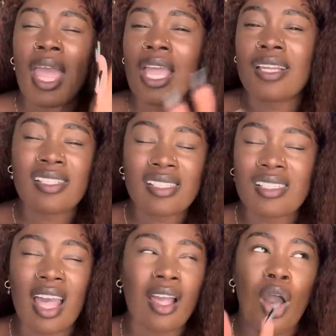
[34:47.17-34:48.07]
And this is
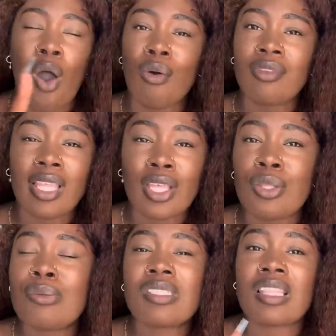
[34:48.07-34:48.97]
like a only in
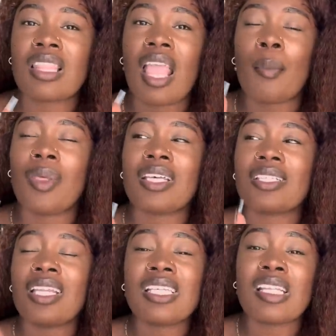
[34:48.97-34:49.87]
Houston thing because
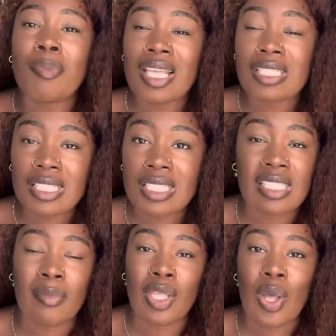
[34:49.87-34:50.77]
it doesn't make sense
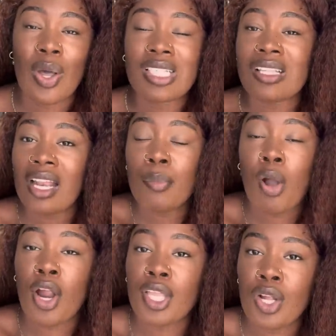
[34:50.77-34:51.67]
to me, y'all. It's not a
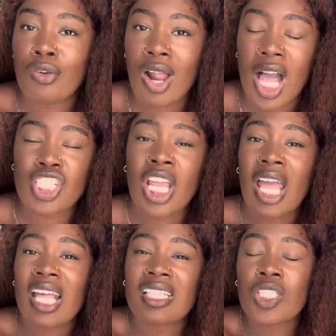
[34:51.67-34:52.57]
parking garage.
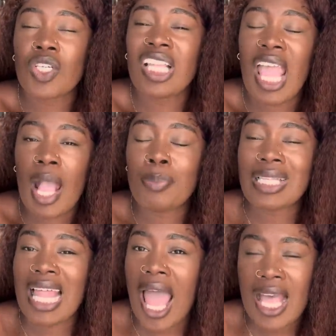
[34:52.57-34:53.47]
It's literally a
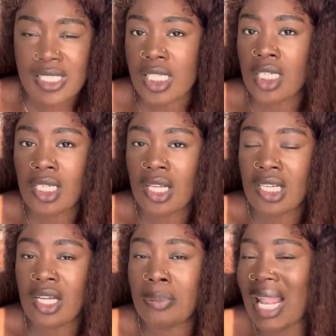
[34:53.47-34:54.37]
plaza.
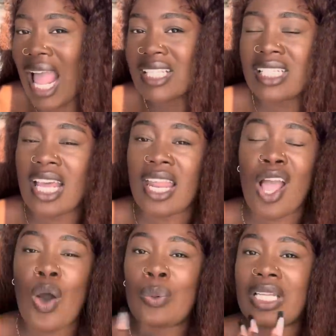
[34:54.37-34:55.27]
A plaza that they
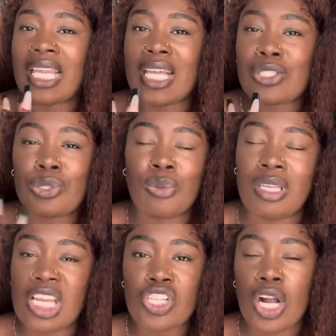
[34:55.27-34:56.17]
own the land to, and
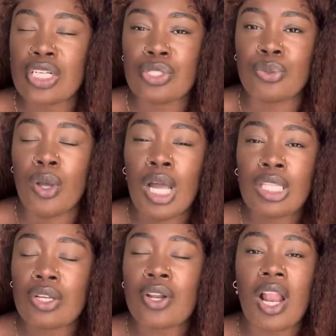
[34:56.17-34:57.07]
they charge you
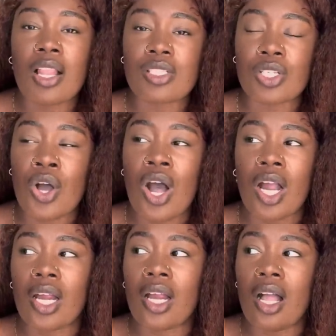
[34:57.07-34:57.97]
$30 a
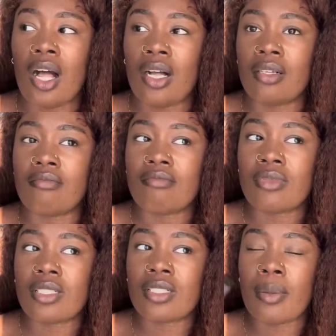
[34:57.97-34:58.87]
car
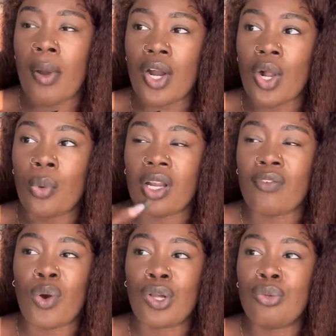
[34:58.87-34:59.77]
to park or whatever,
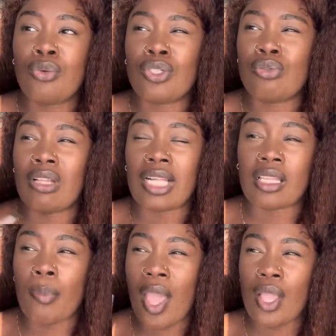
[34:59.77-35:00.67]
or you can do like
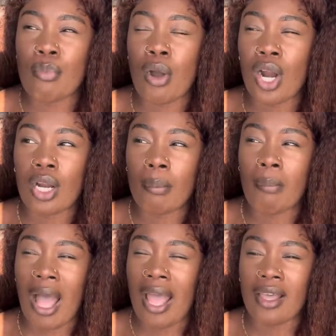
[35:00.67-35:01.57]
the pay and park
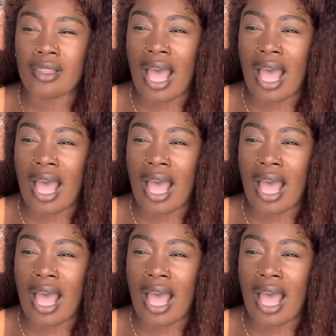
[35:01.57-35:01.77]
by the